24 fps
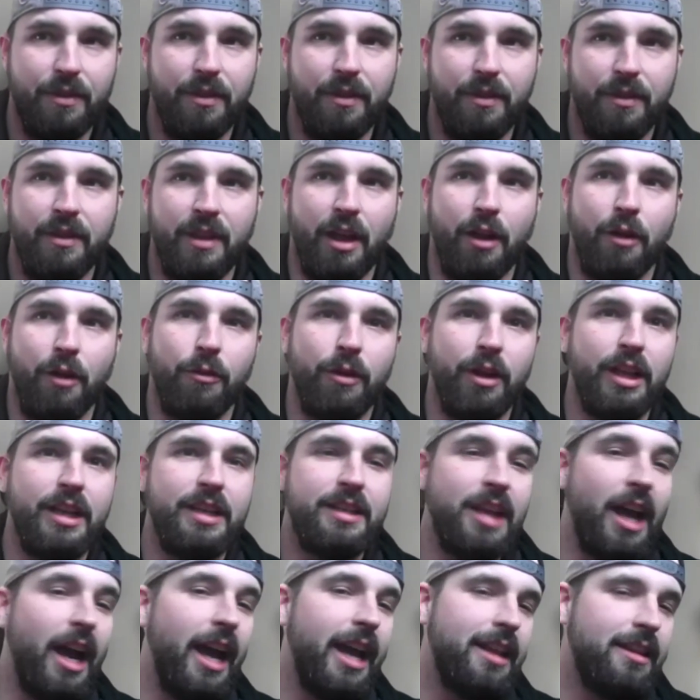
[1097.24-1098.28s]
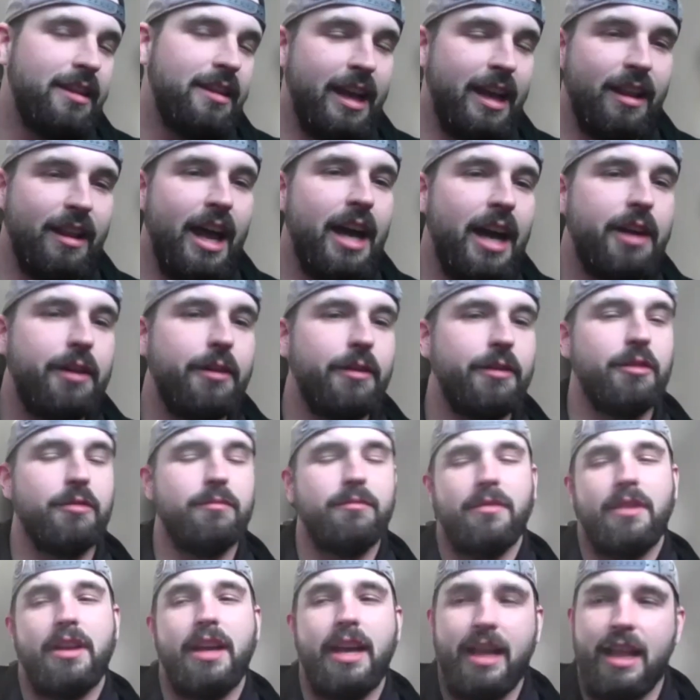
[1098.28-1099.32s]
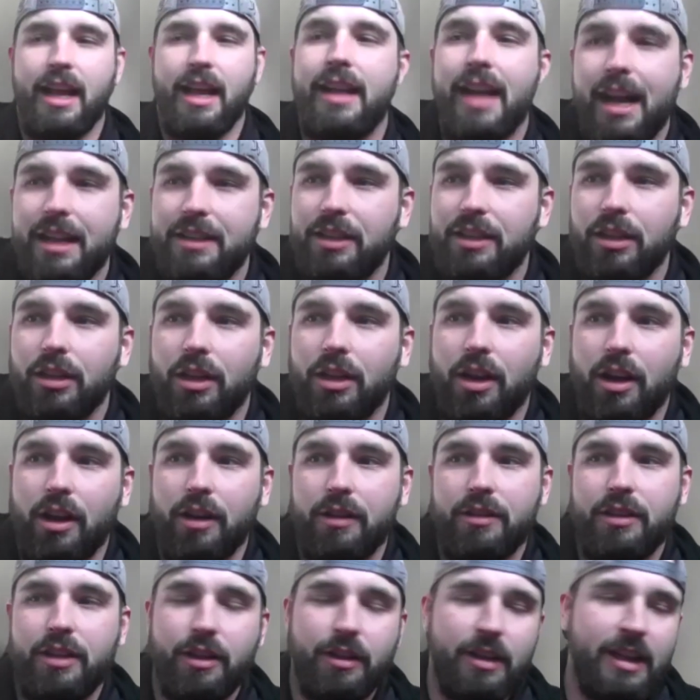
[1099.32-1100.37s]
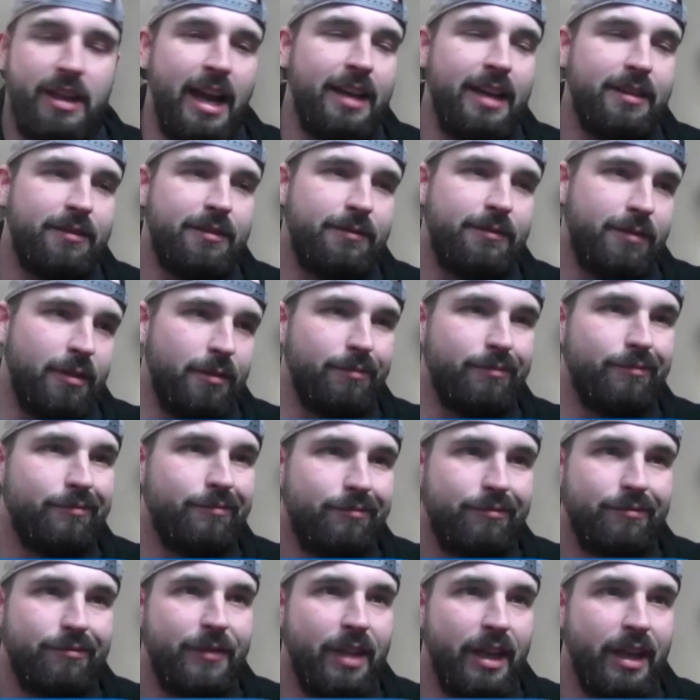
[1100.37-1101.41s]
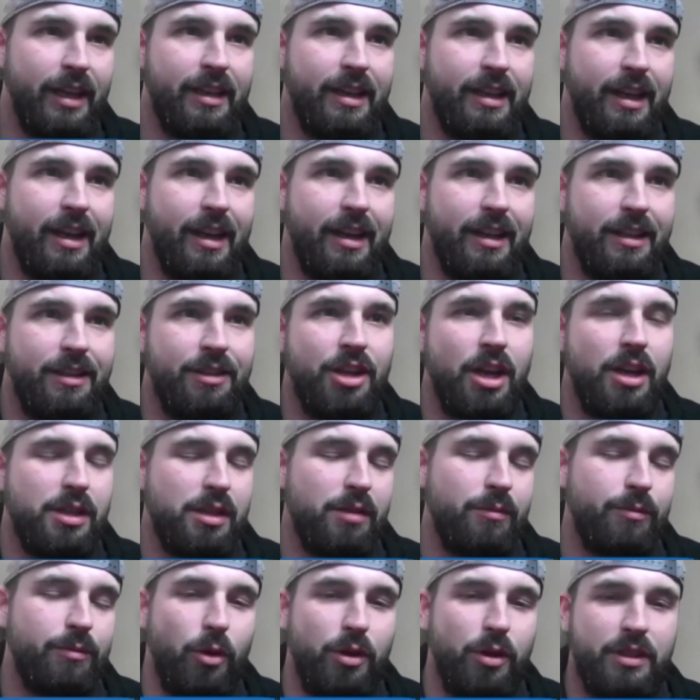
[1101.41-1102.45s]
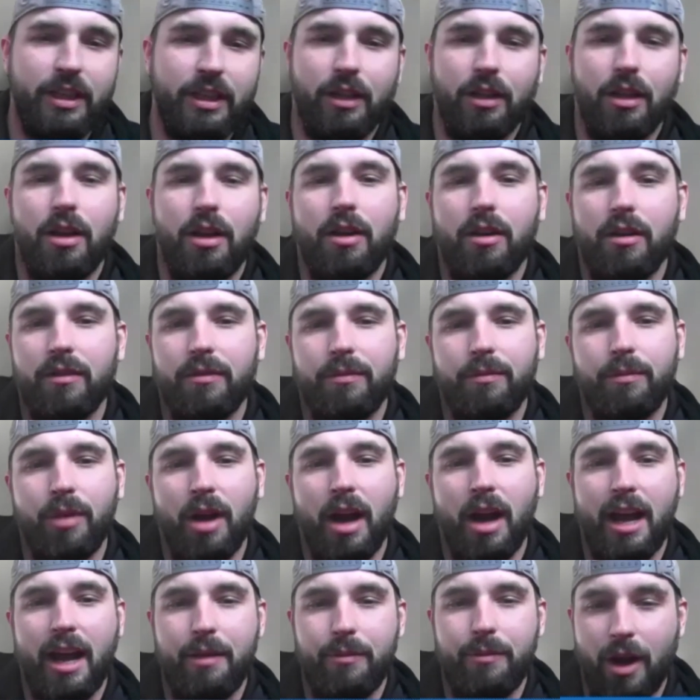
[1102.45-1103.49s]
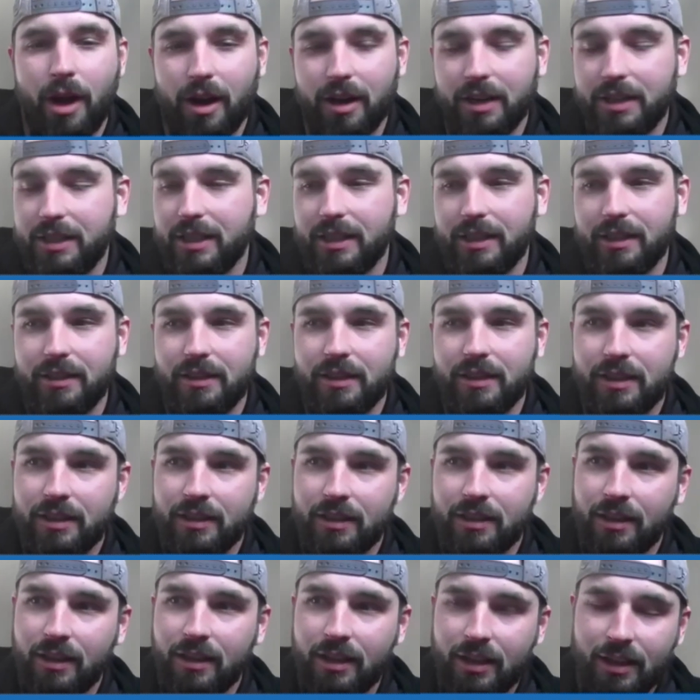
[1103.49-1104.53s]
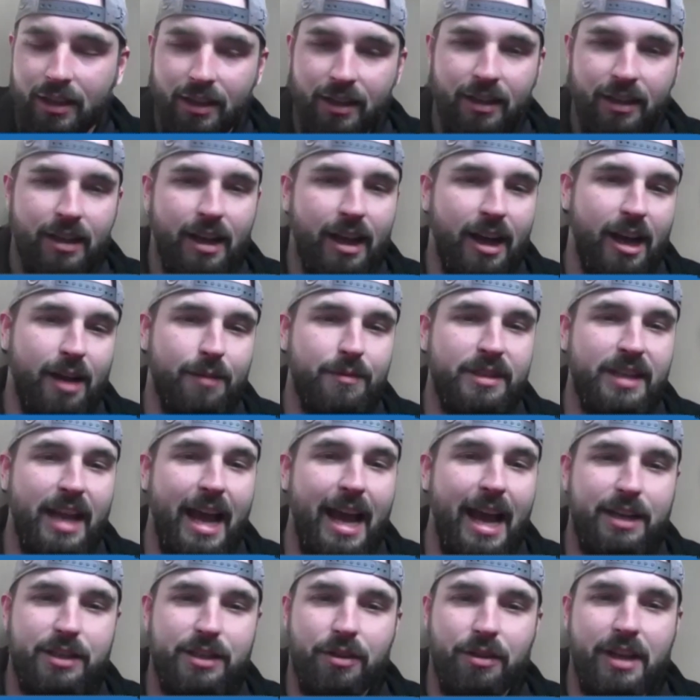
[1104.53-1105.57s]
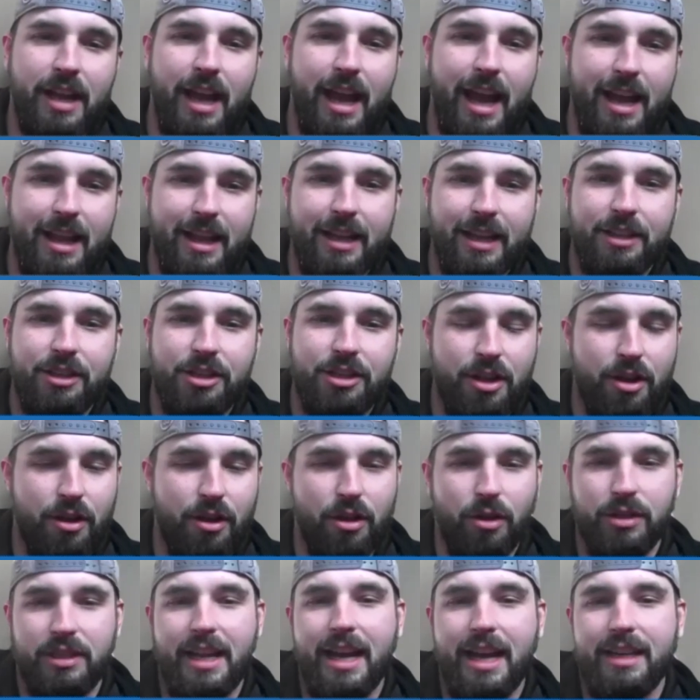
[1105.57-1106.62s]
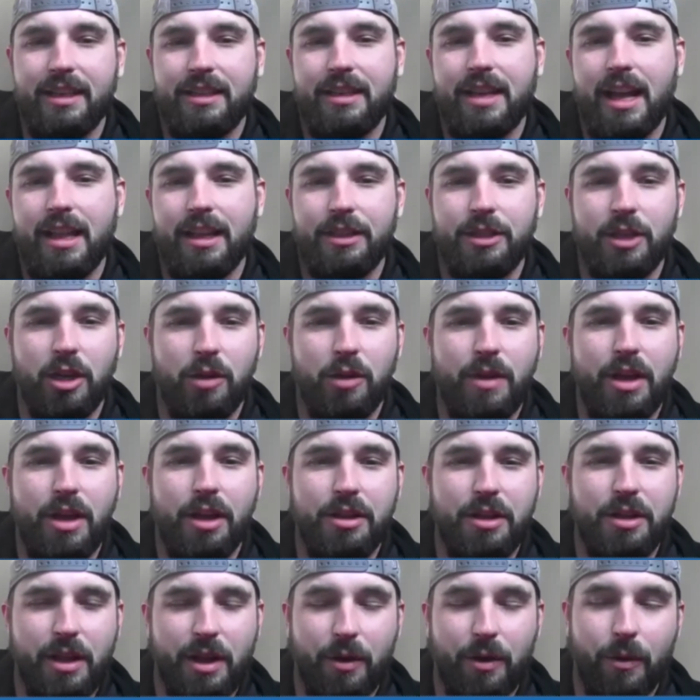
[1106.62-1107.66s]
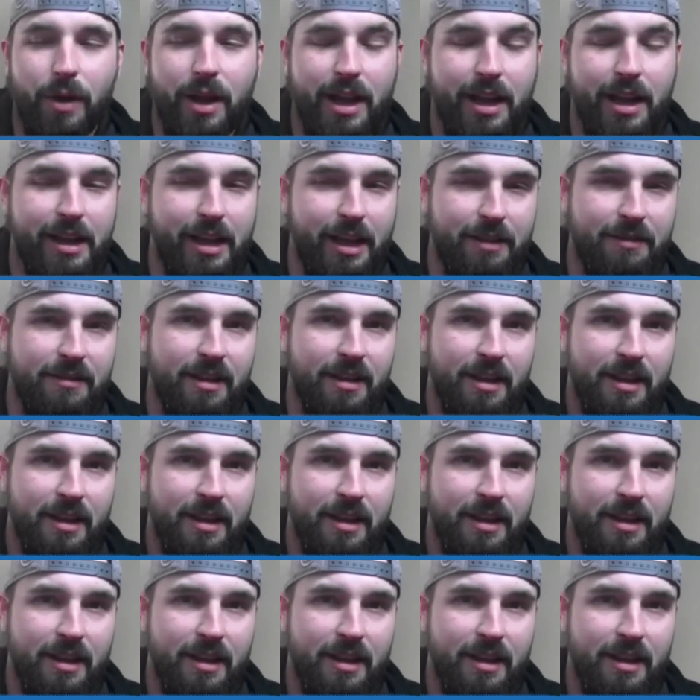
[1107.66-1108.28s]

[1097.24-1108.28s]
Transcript: they're really tight in that locker room, and I got to learn guys from like Justin Portillo, Brian Parsons, Zach Zolkanich. Those guys kind of took me under their wing and